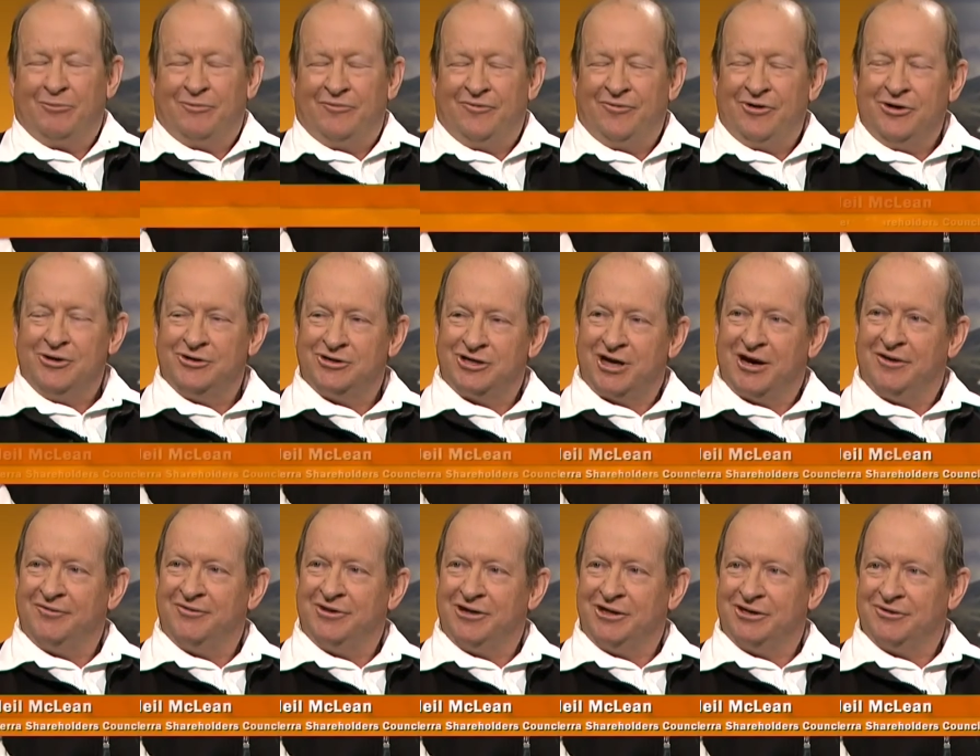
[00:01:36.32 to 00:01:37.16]
food
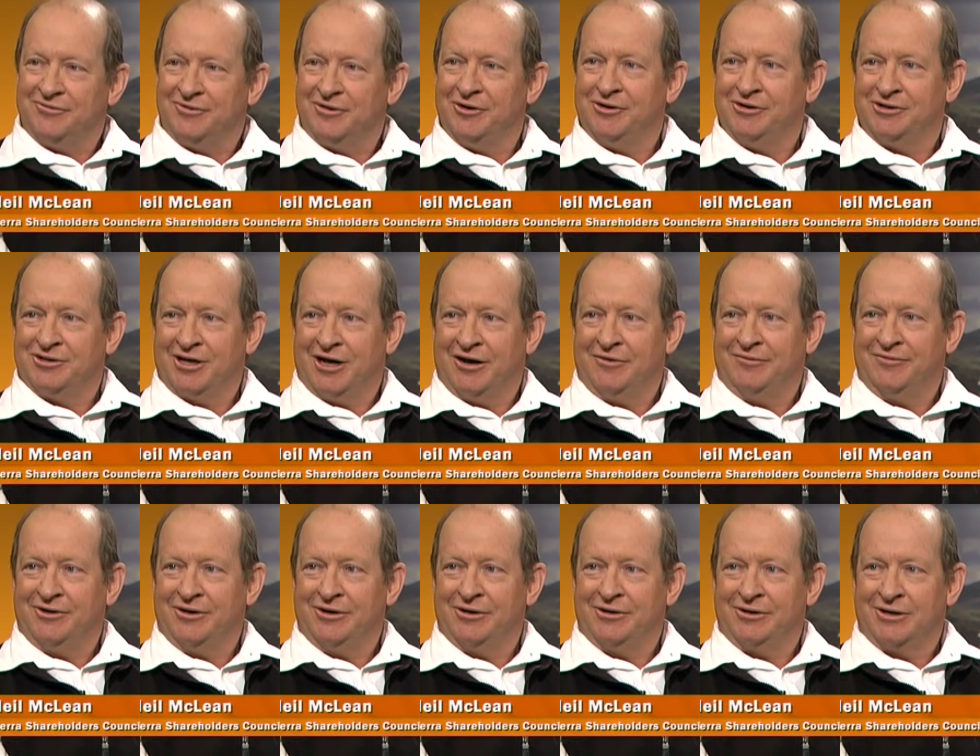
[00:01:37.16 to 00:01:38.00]
safety is food
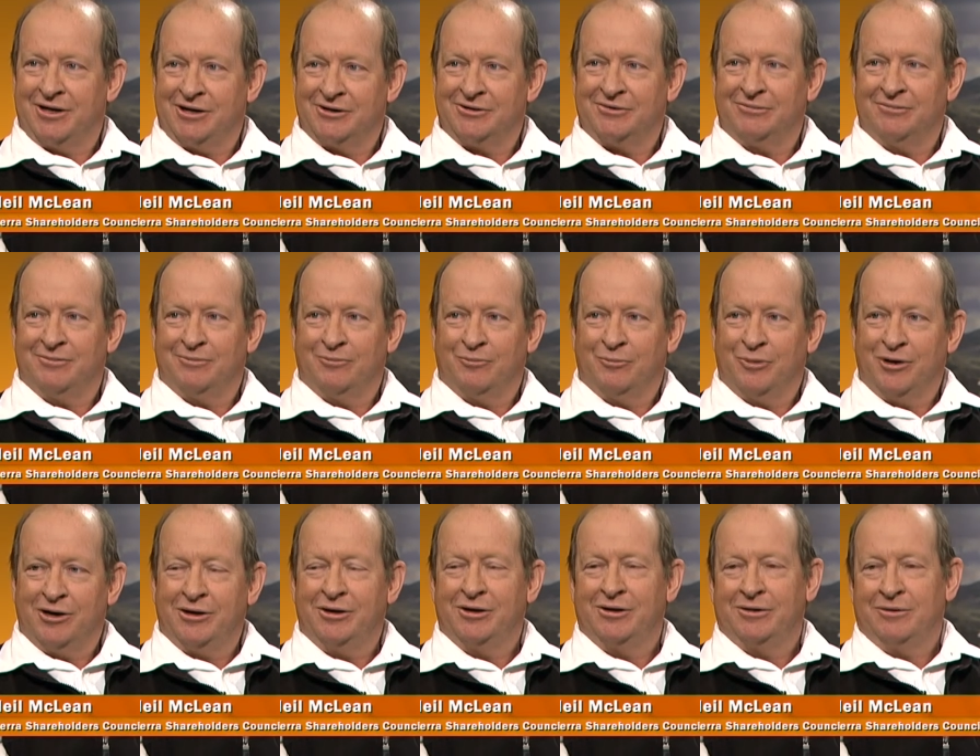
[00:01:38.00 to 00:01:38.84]
safety. It does.
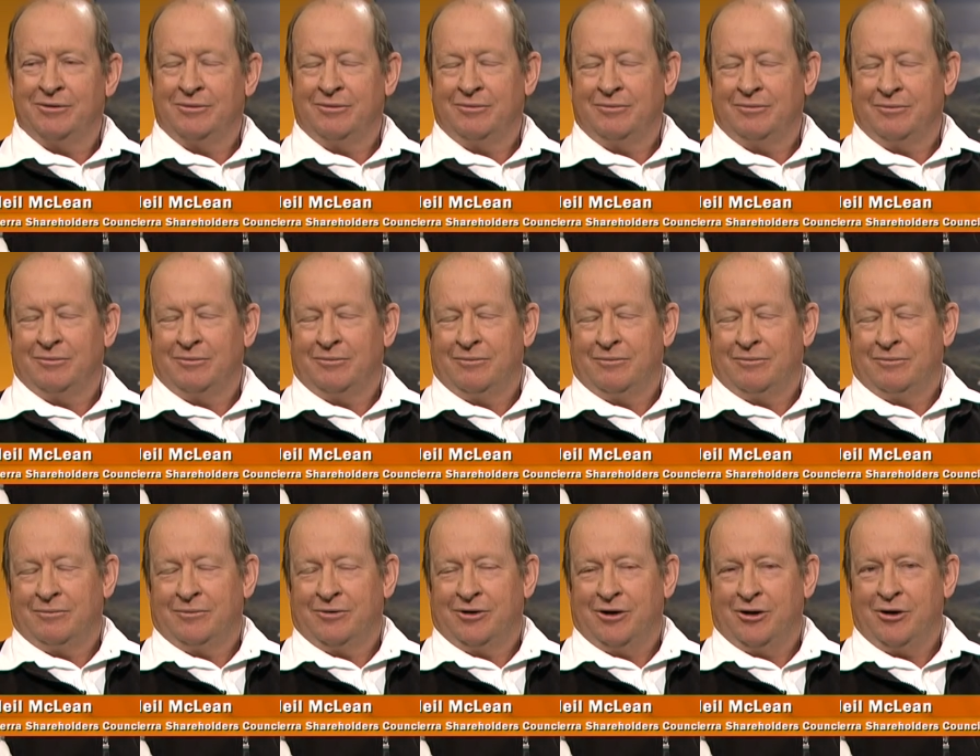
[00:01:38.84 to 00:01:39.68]
We're
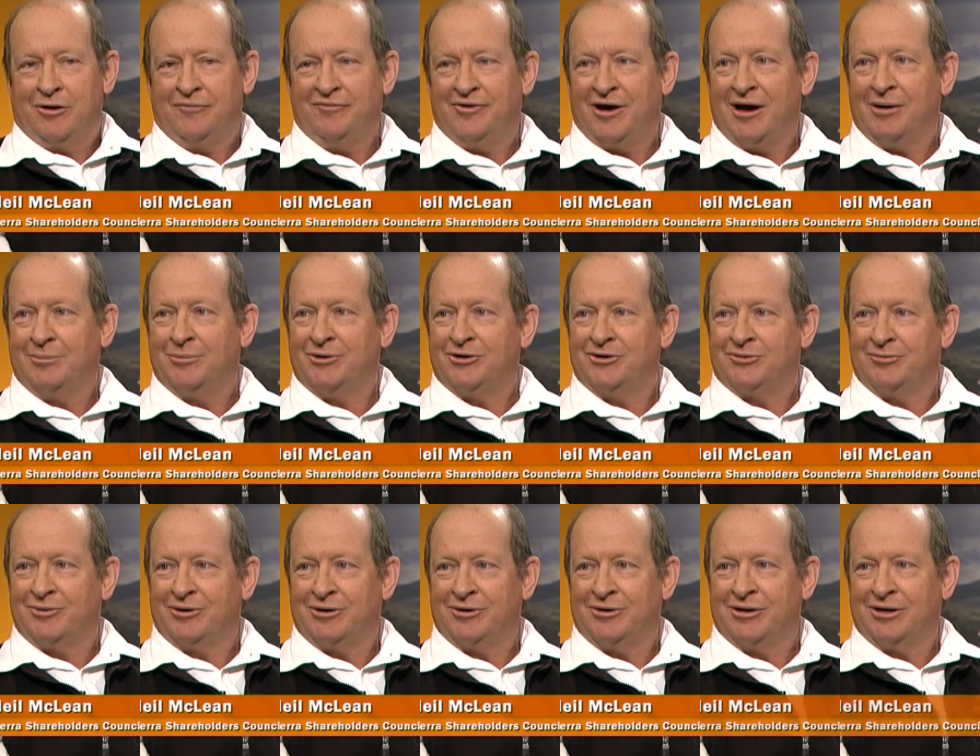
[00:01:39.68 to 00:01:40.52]
dairy farmers,
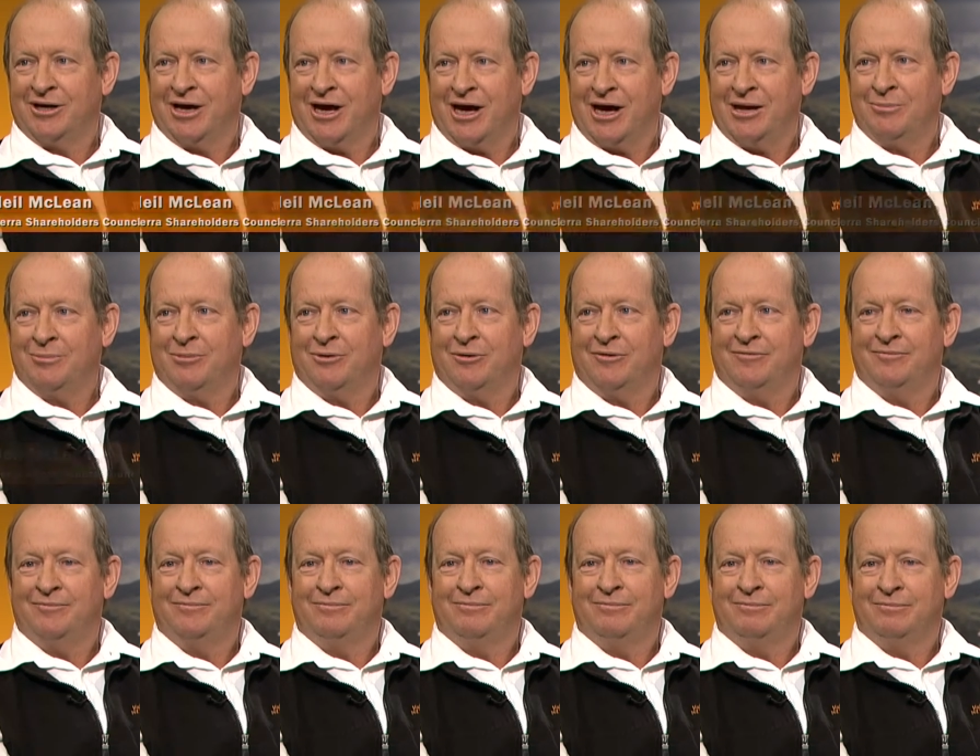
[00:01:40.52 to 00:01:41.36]
we're in the game
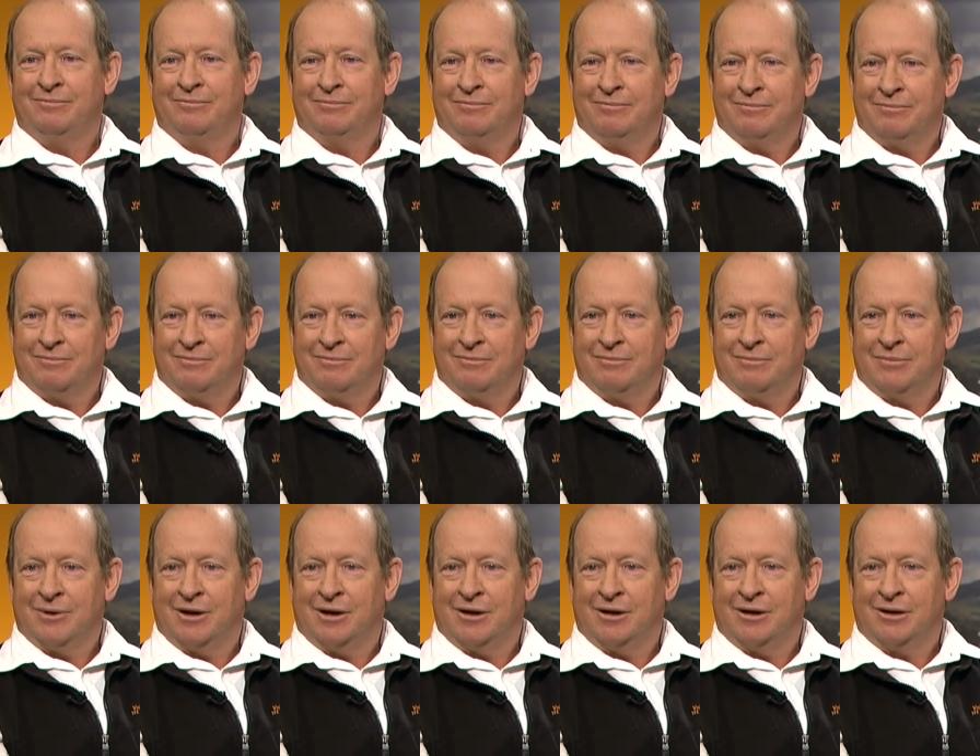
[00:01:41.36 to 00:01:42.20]
of
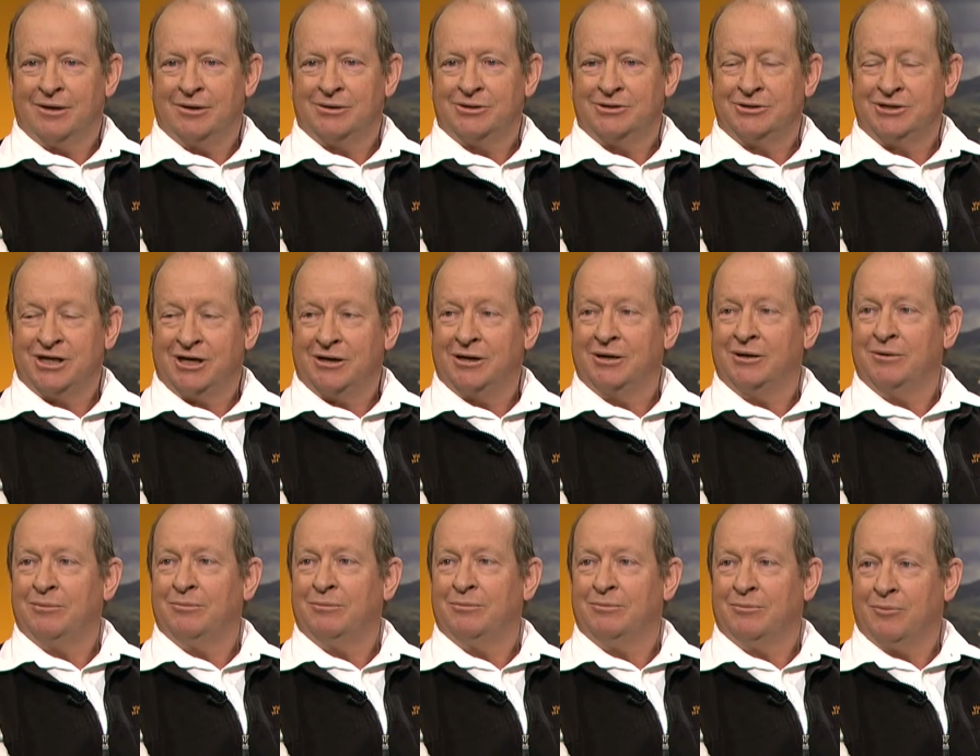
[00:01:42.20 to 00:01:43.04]
uh,
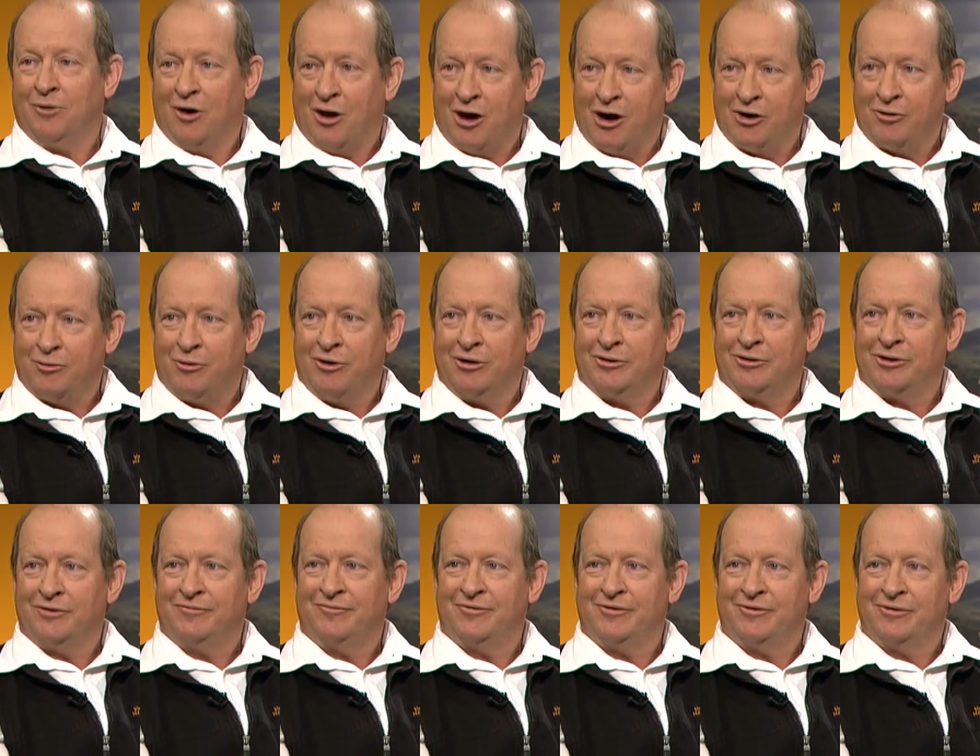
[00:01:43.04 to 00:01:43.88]
selling high
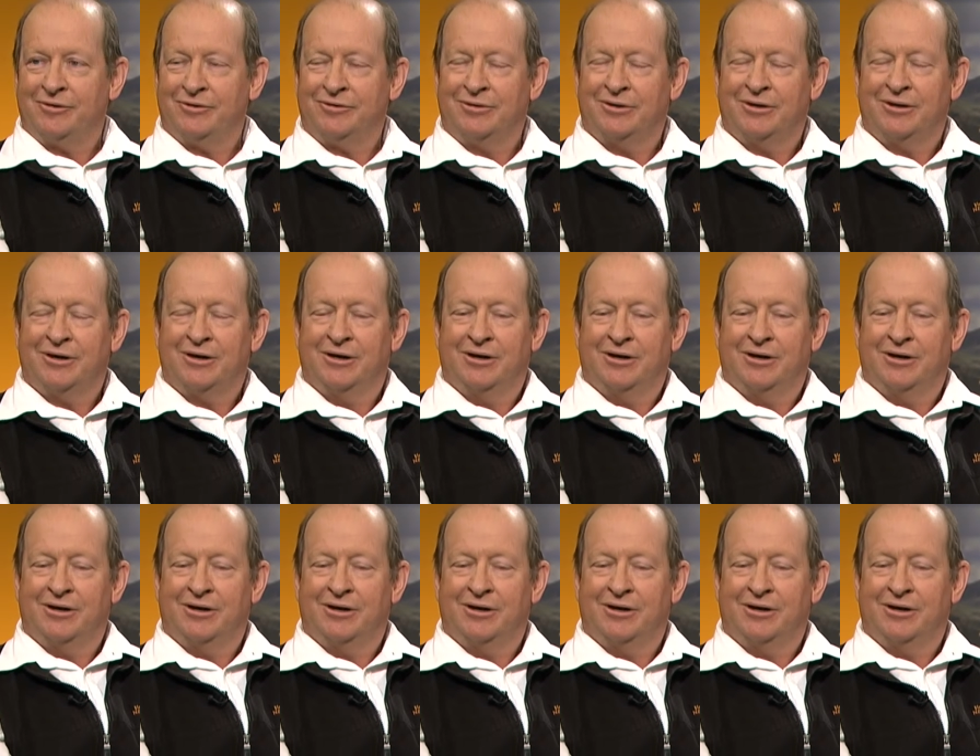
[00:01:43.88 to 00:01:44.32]
quality food.